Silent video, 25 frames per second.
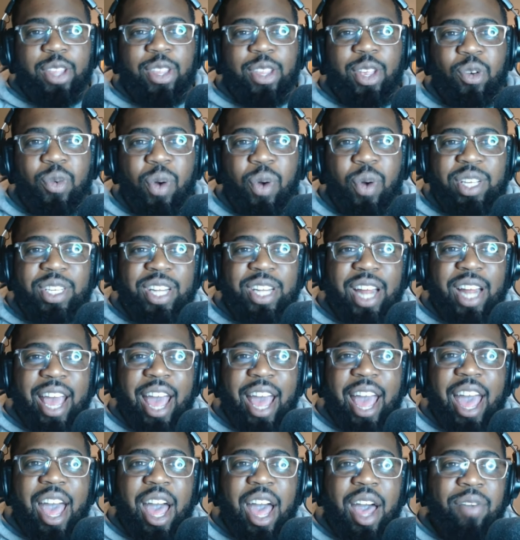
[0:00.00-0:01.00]
question I
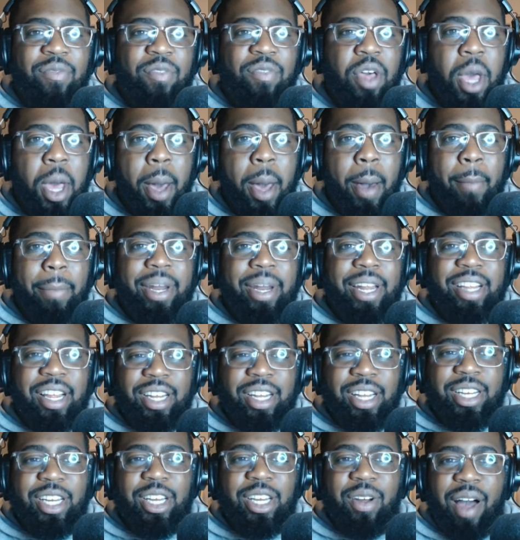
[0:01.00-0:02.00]
have. But as I
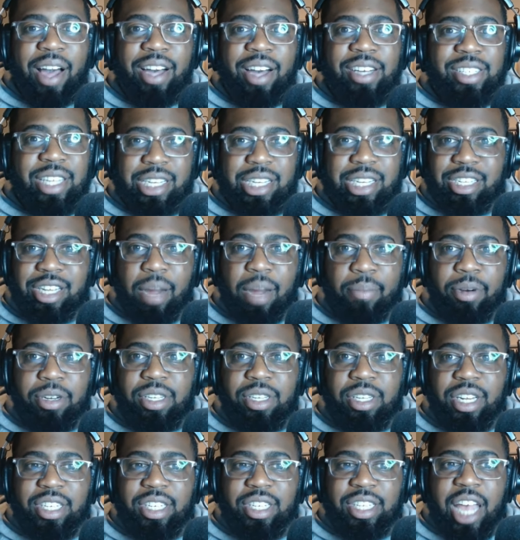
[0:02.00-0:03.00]
look at Ohio State's
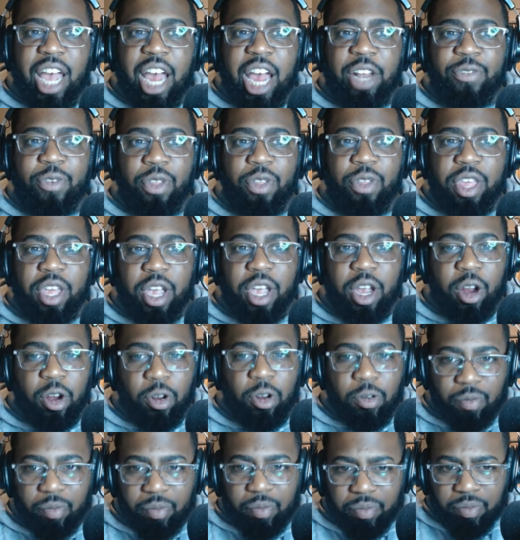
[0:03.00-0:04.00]
numbers and the stats for the year,
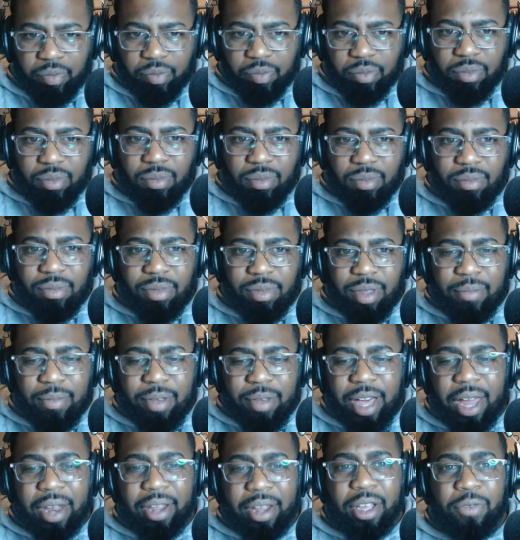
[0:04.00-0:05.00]
I'm
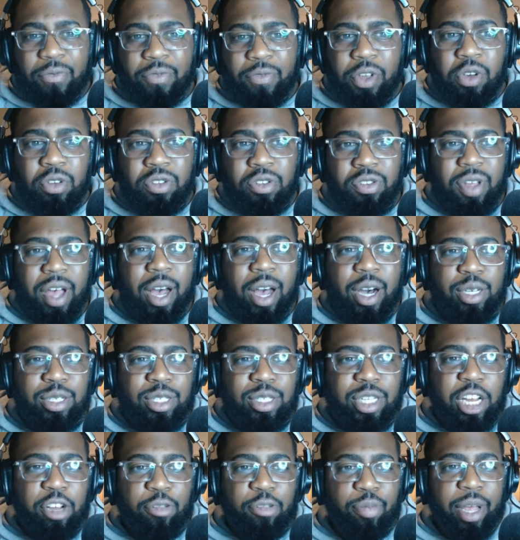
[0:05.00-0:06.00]
kind of confused. Well, Ohio
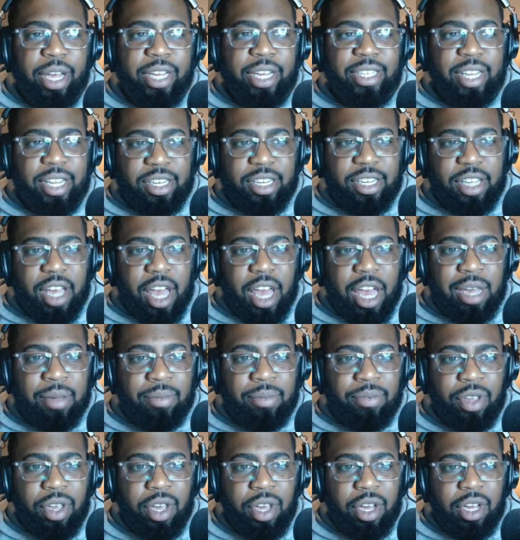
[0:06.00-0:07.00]
State's played 6
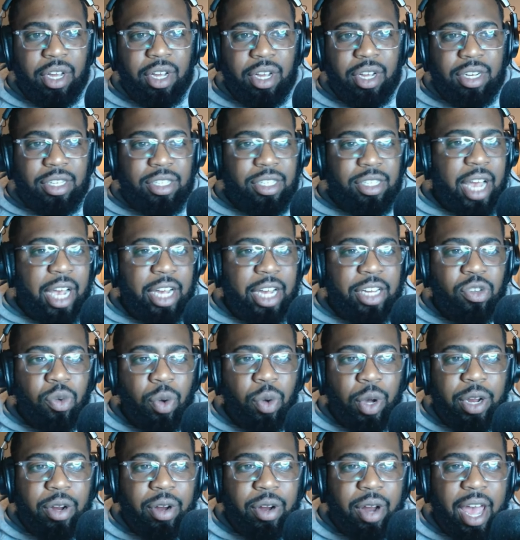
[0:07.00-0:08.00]
games. Jack
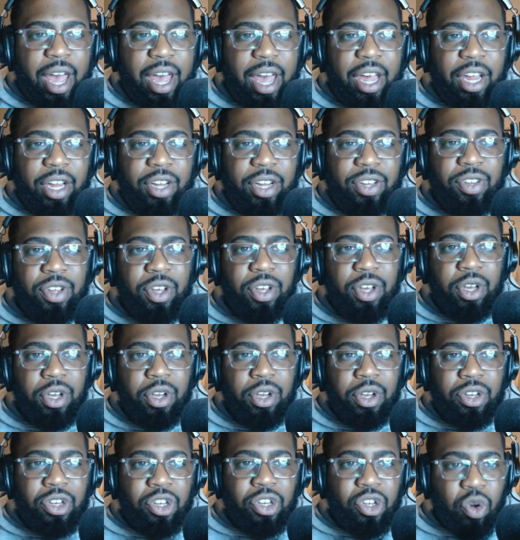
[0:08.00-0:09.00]
Sawyer has
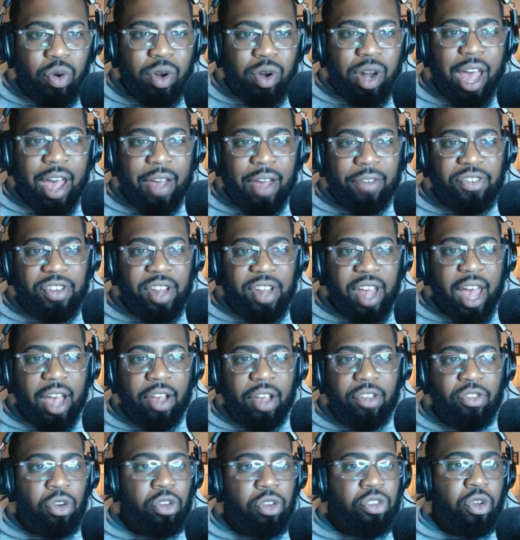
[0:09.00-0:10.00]
2.5
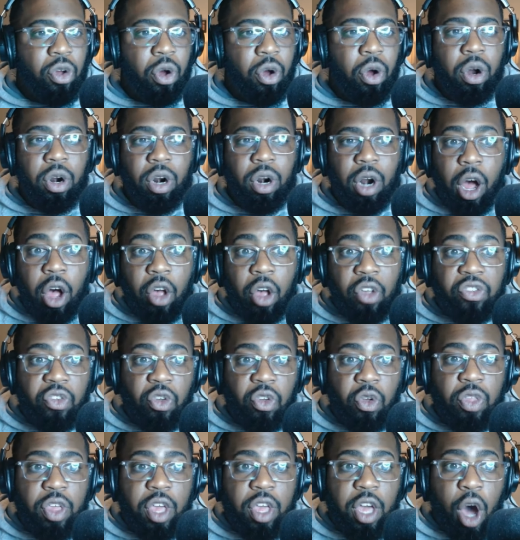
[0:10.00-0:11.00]
sacks. Those are
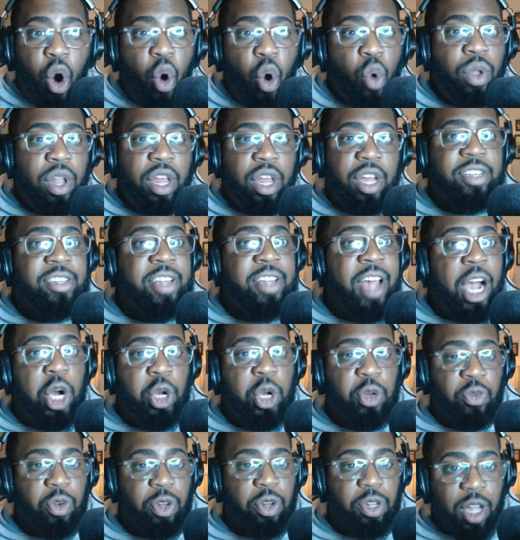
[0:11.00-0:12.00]
also the only
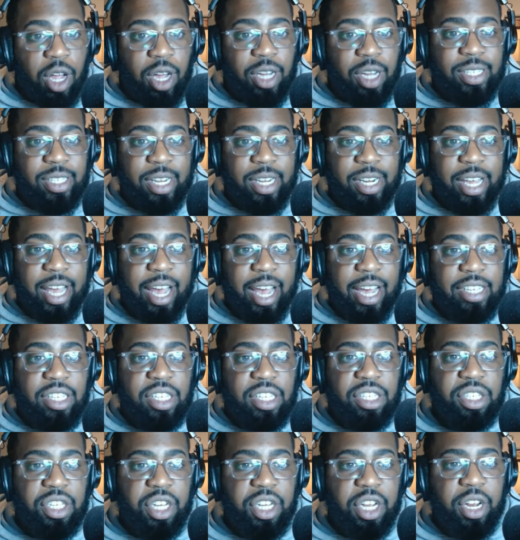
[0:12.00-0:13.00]
tackles for loss that he has
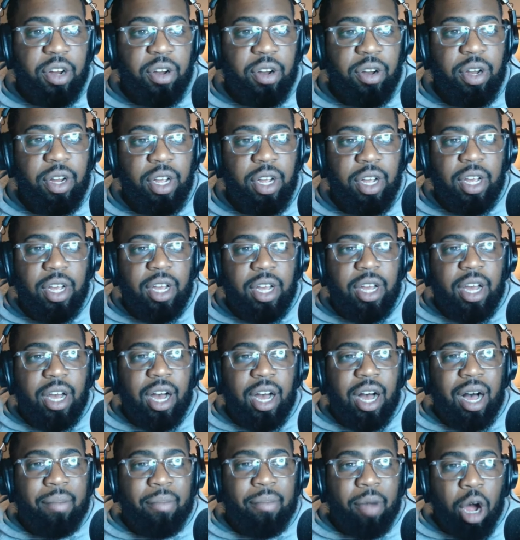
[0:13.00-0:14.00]
this year.
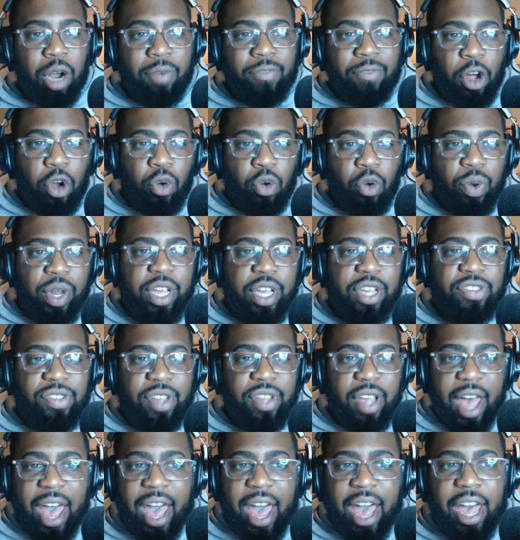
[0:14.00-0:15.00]
Arval
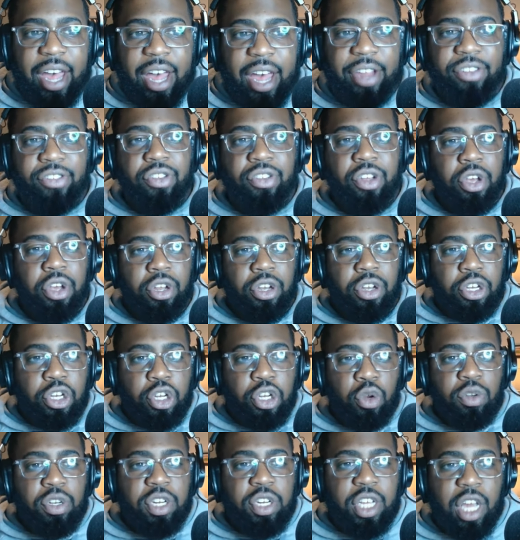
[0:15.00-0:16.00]
Reese has
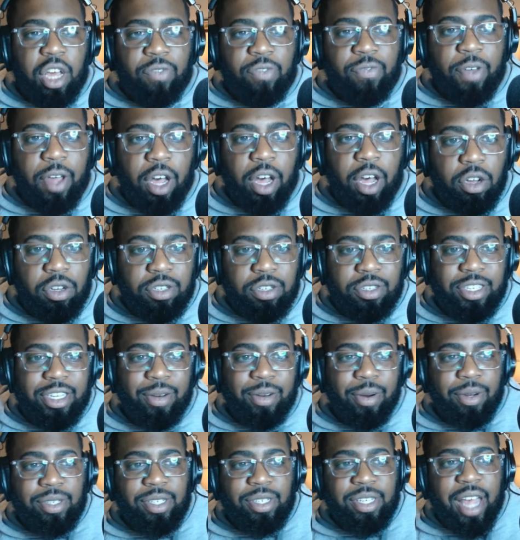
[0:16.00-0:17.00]
2 TFLs,
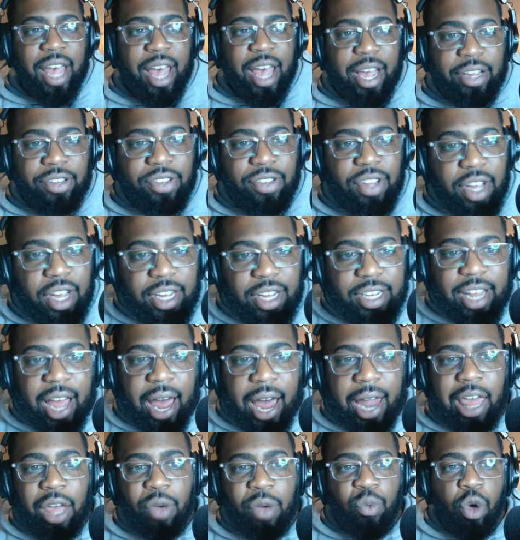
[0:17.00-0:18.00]
0 sacks.
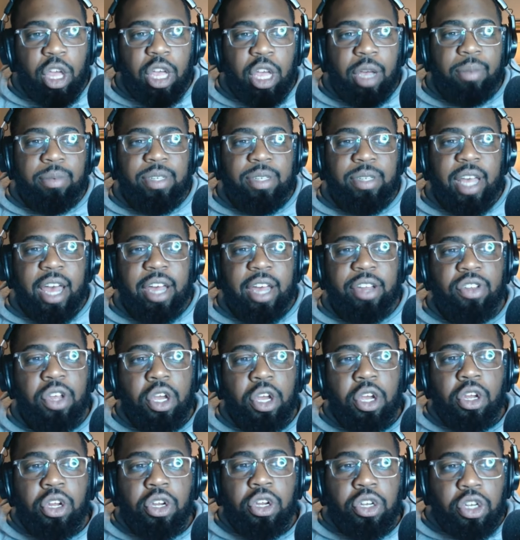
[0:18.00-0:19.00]
Talik Williams has
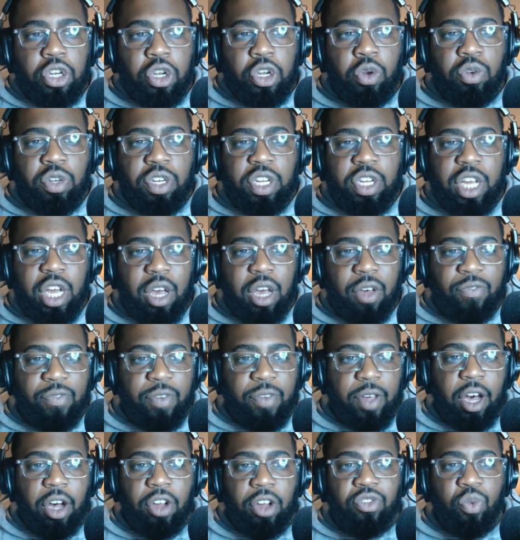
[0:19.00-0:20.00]
2
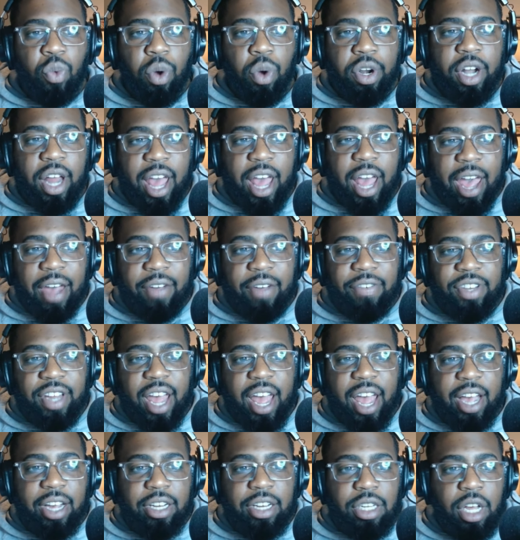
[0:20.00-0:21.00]
TFLs, 1.5
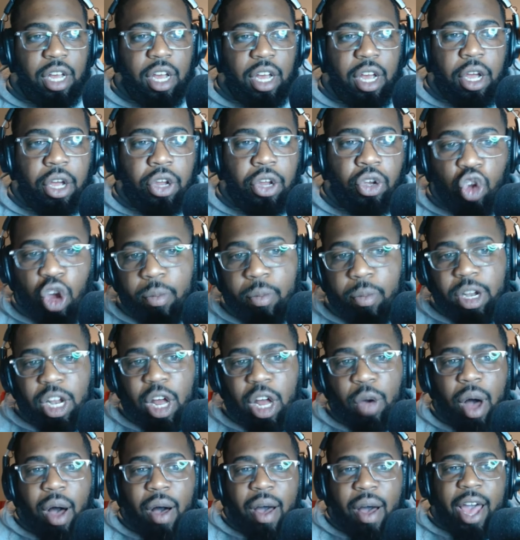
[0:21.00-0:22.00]
sacks.
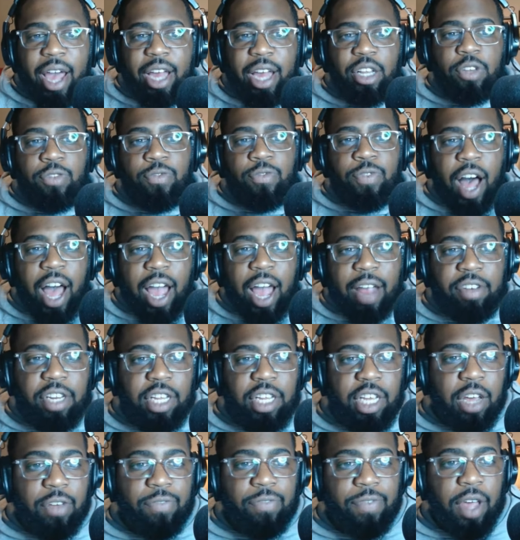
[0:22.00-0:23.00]
Tuimoloau has 5
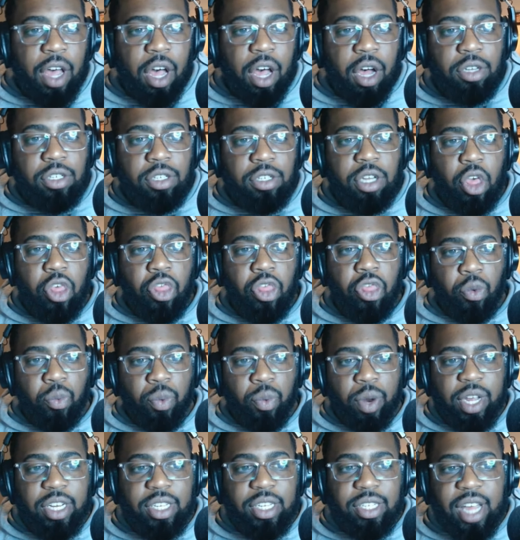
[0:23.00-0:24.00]
TFLs,
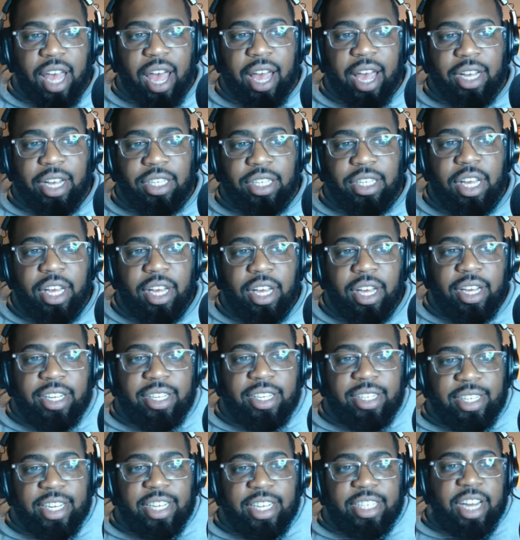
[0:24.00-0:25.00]
3 sacks.
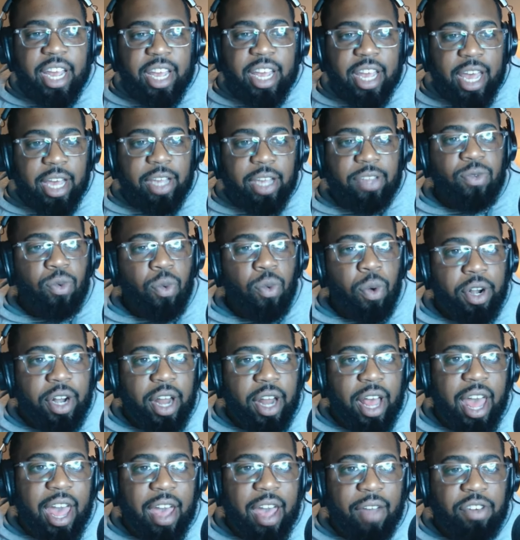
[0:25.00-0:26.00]
CJ Hicks,
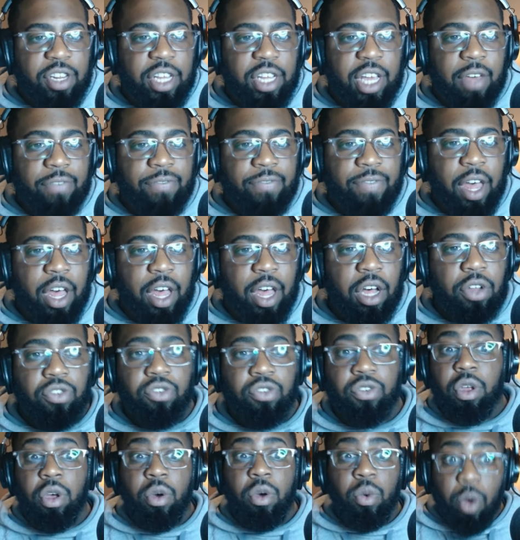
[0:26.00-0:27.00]
1.5 TFLs.
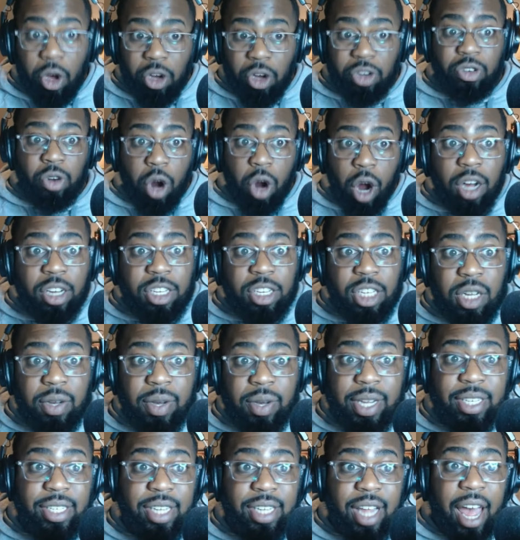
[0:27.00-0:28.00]
Those are also
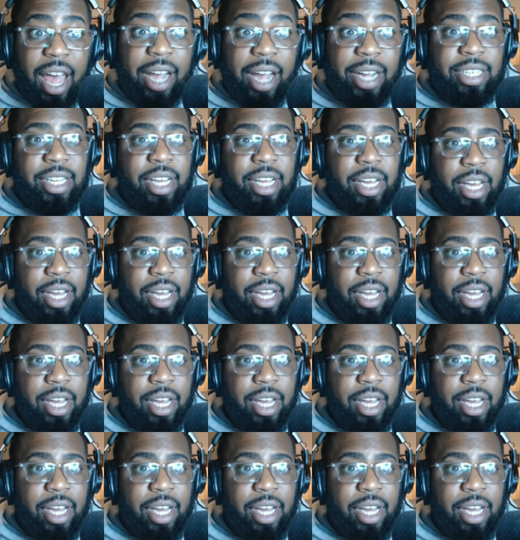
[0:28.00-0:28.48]
his sacks.